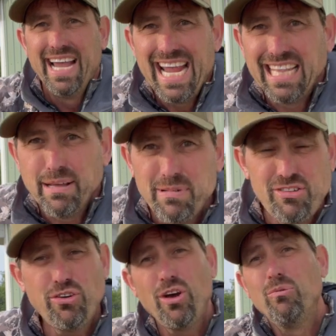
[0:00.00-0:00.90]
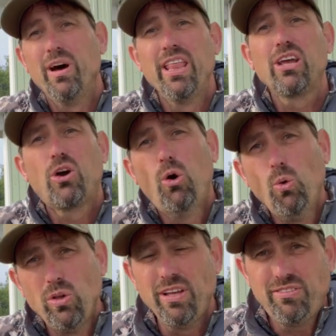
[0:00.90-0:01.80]
Hey, let me show you one of the
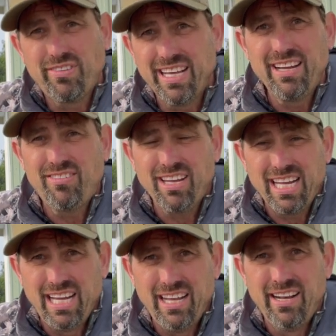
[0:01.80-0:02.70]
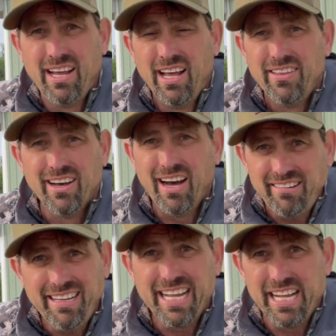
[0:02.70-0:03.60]
coolest things in the
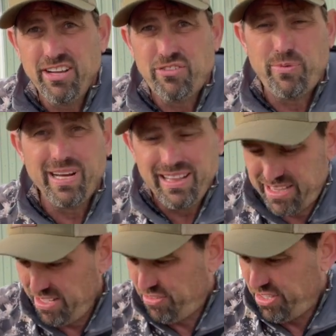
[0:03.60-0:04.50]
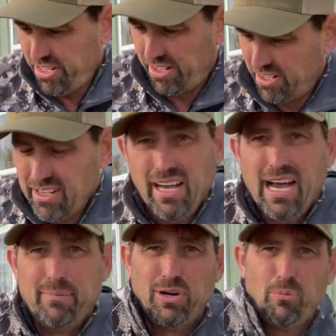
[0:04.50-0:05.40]
hunting industry this year.
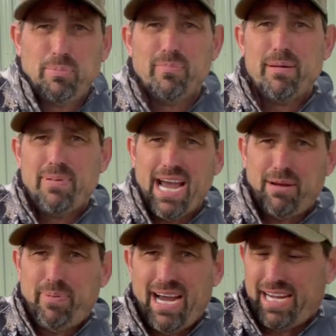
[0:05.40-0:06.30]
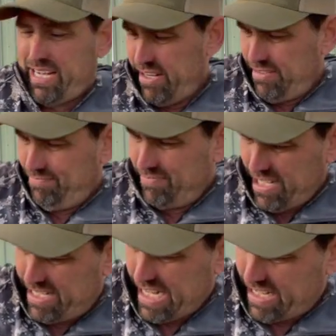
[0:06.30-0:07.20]
I'm gonna open my backpack here
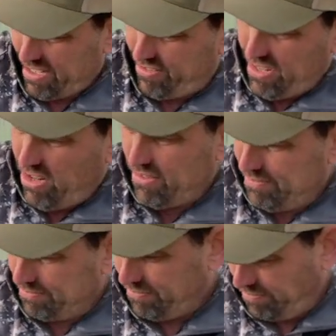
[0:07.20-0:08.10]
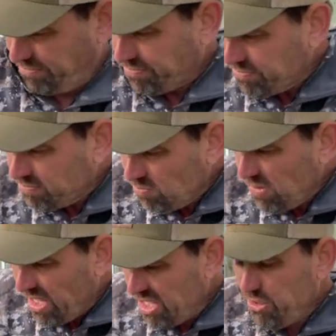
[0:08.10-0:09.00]
and take this out.
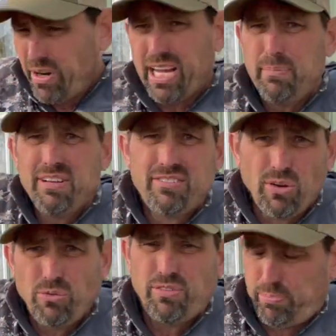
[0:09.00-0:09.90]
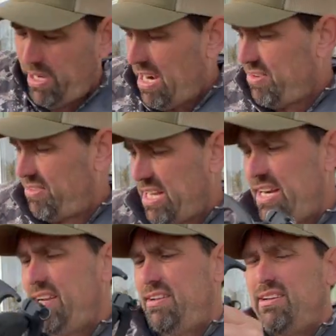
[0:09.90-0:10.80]
You are gonna be so surprised at it.